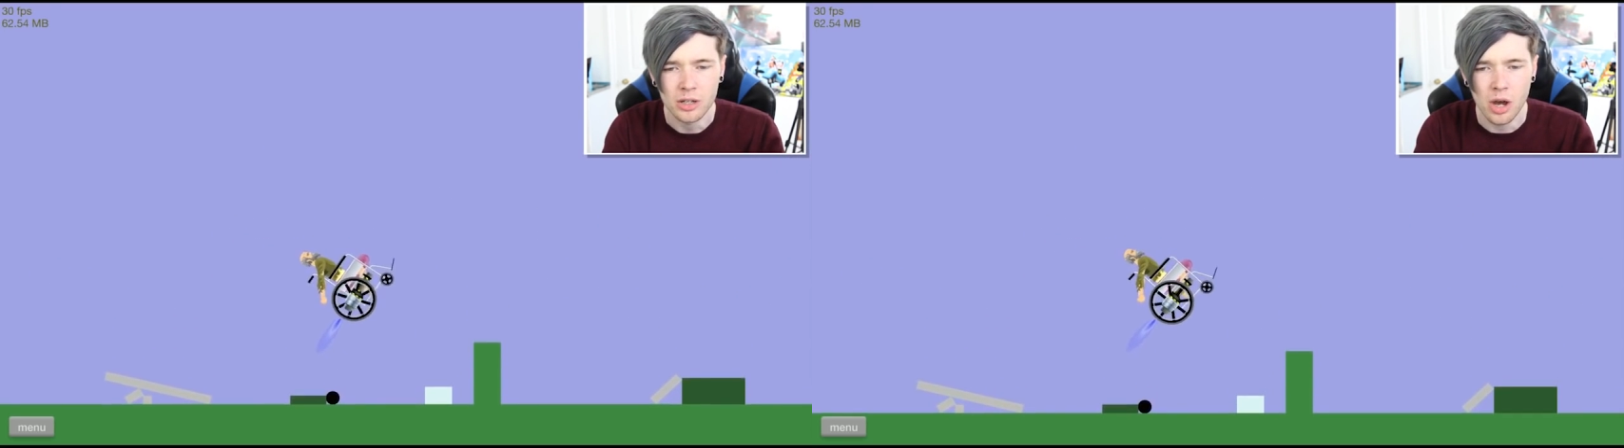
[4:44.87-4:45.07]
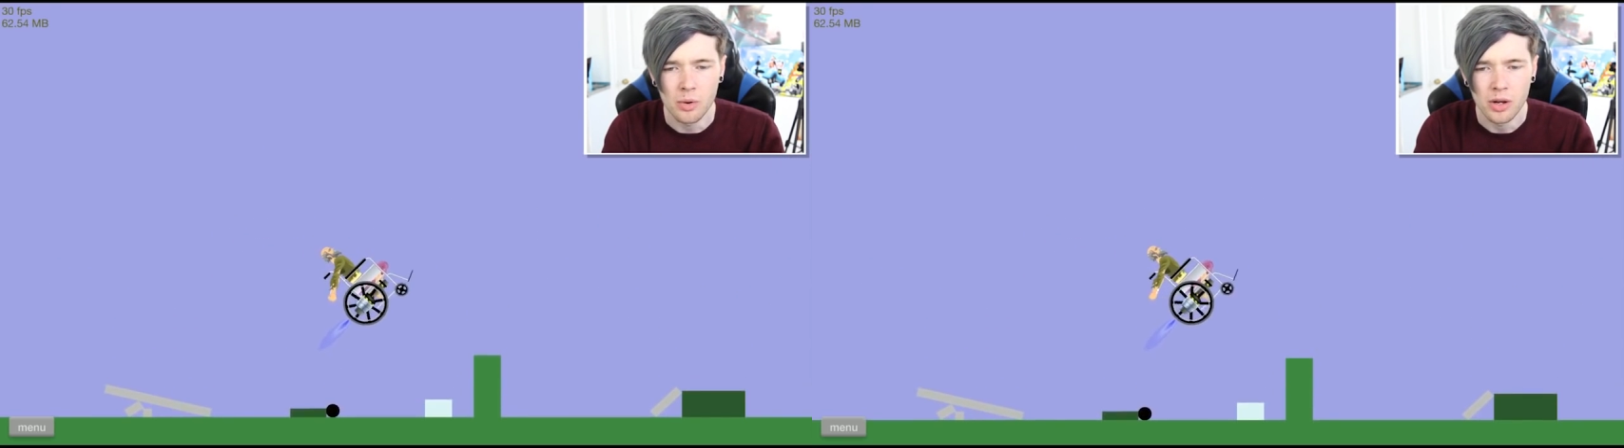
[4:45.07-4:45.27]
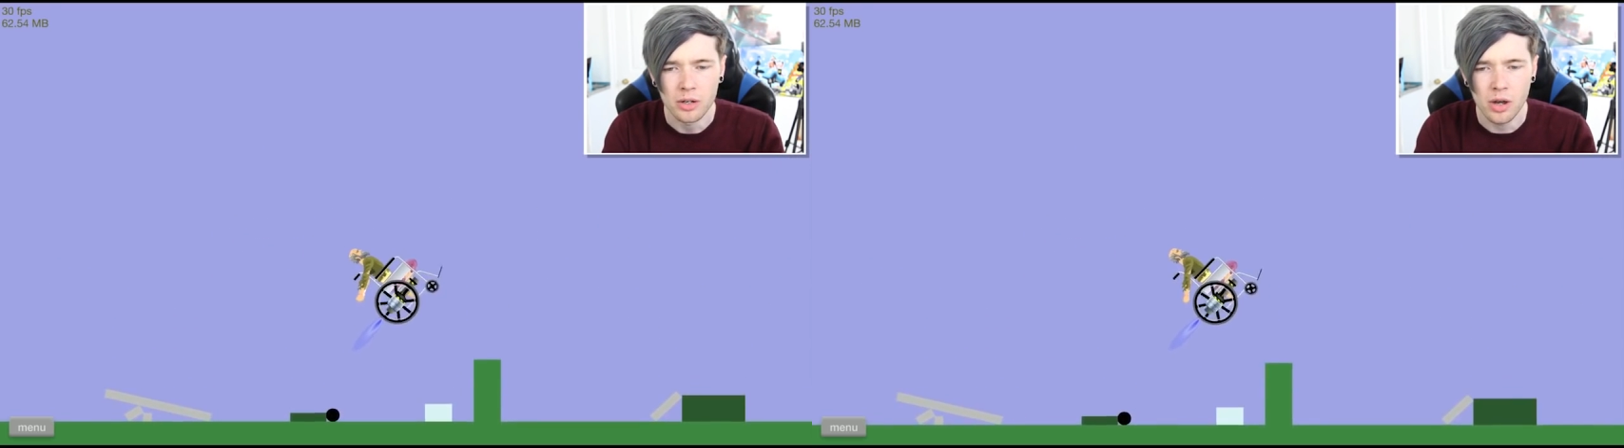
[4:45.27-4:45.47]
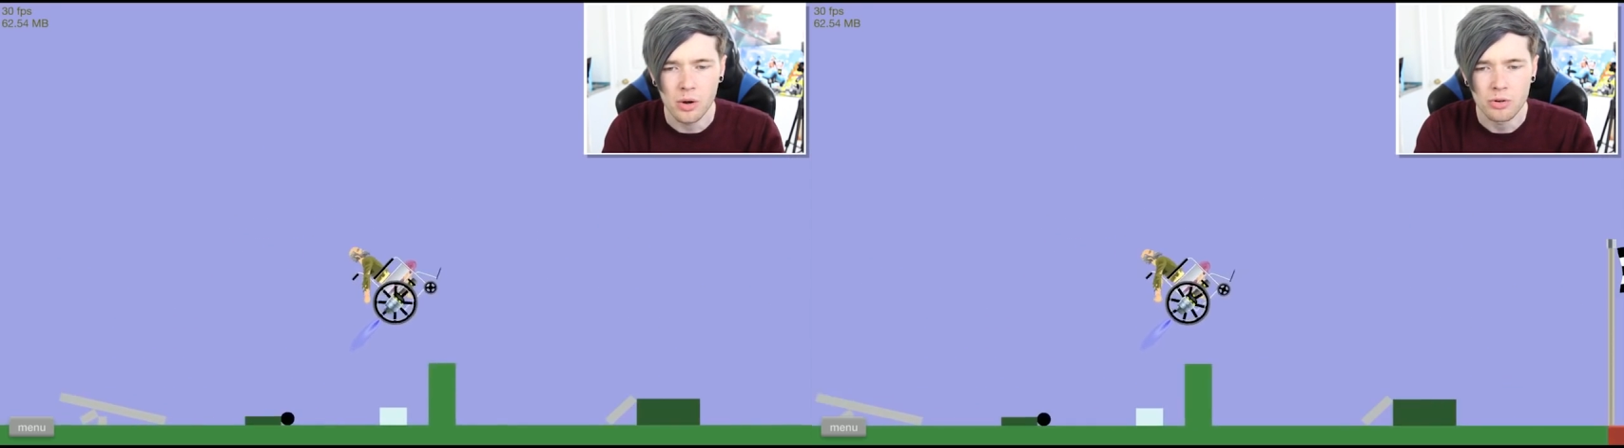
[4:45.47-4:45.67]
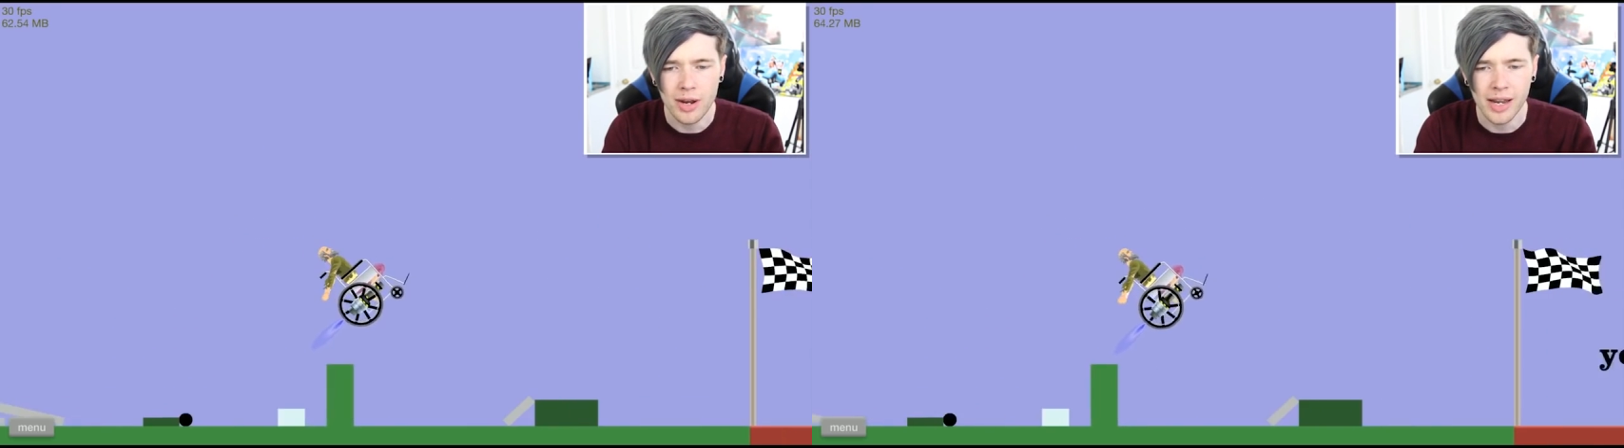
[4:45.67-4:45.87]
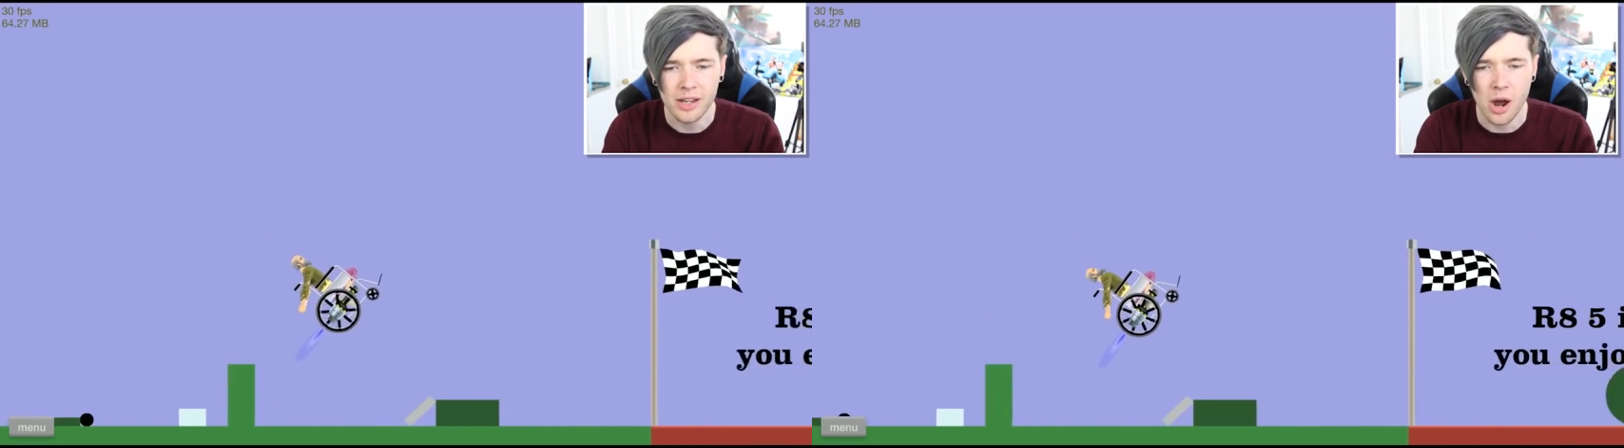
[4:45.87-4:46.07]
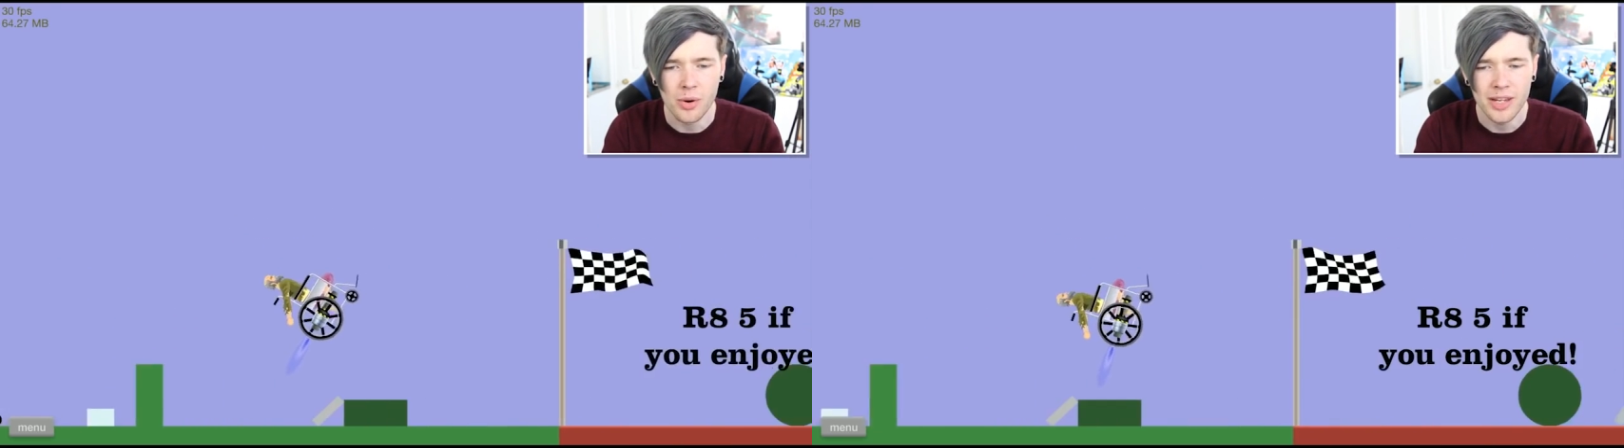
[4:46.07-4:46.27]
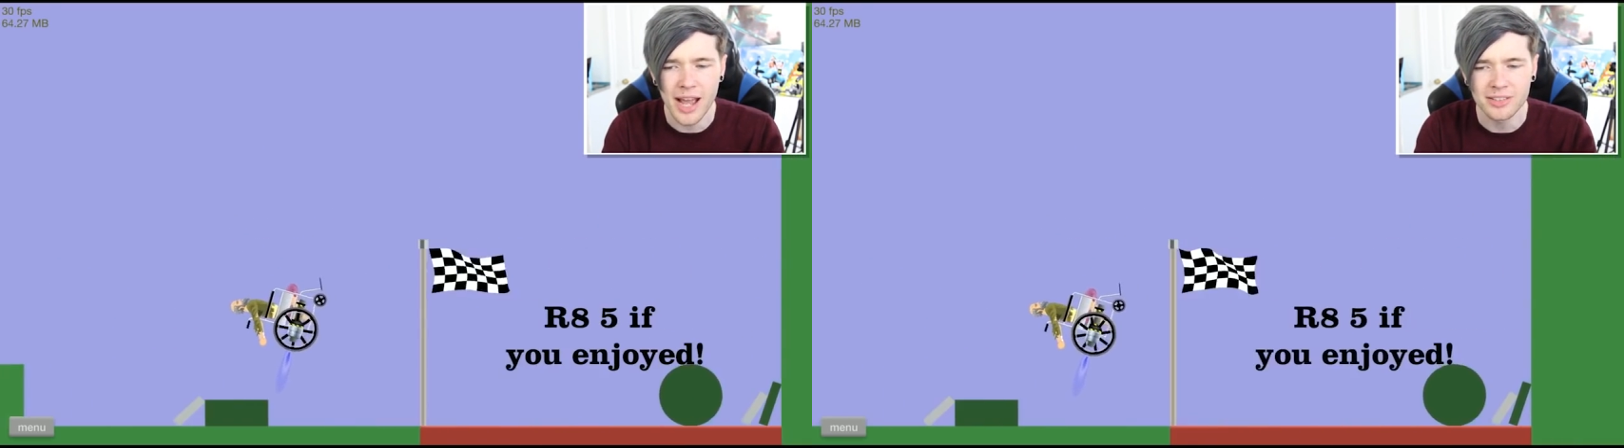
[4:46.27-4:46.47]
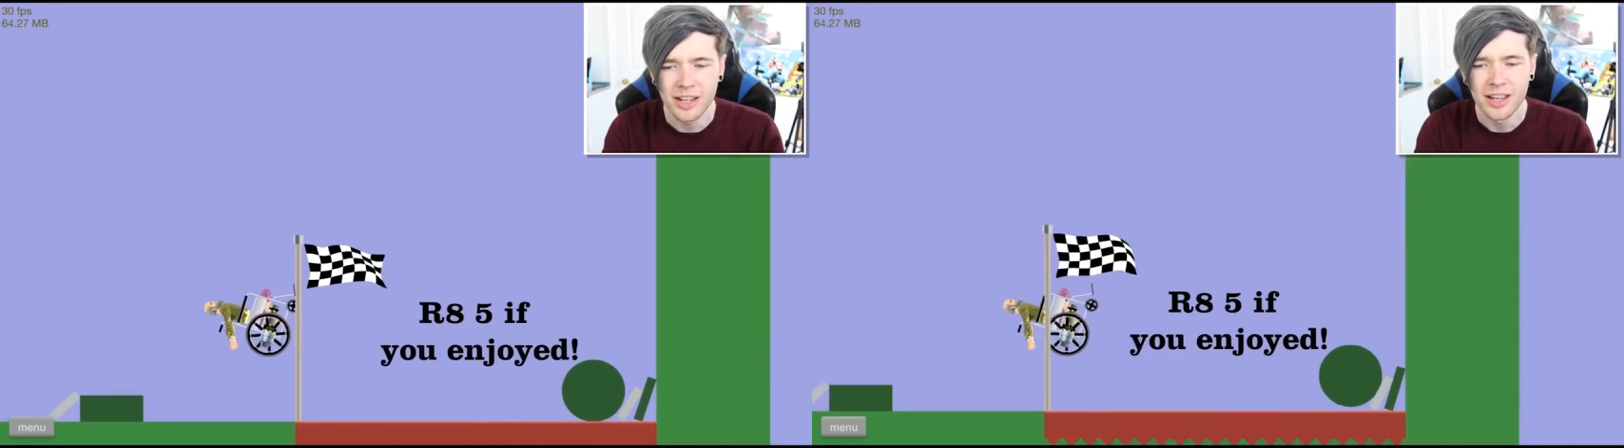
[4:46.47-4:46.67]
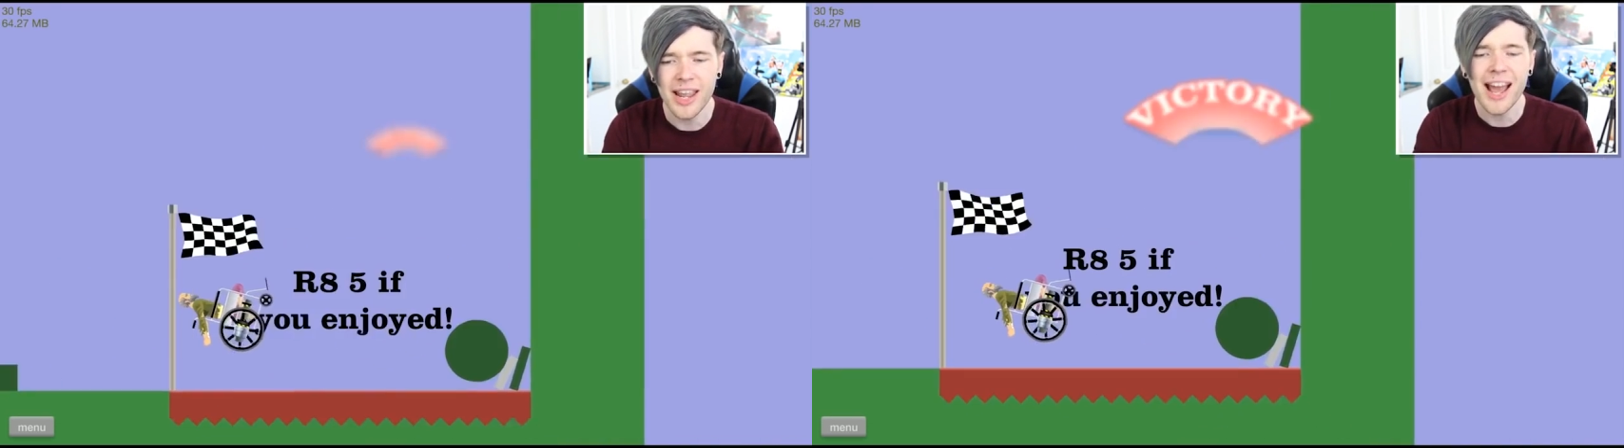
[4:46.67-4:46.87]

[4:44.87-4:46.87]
Go. Granddad, go. Yes.